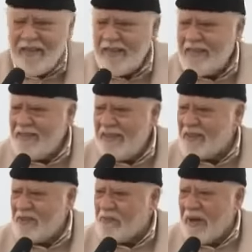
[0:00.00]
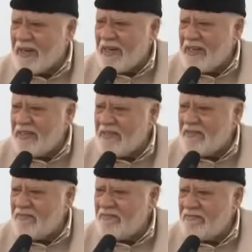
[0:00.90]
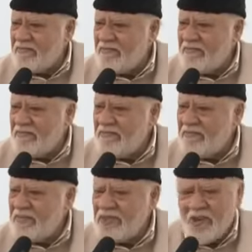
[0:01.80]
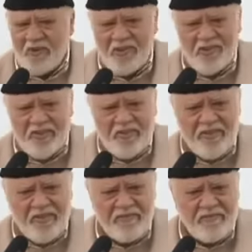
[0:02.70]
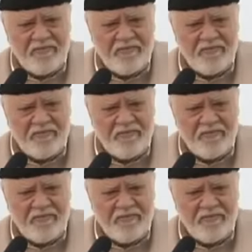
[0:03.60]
then it's not a good bargain. It's losses.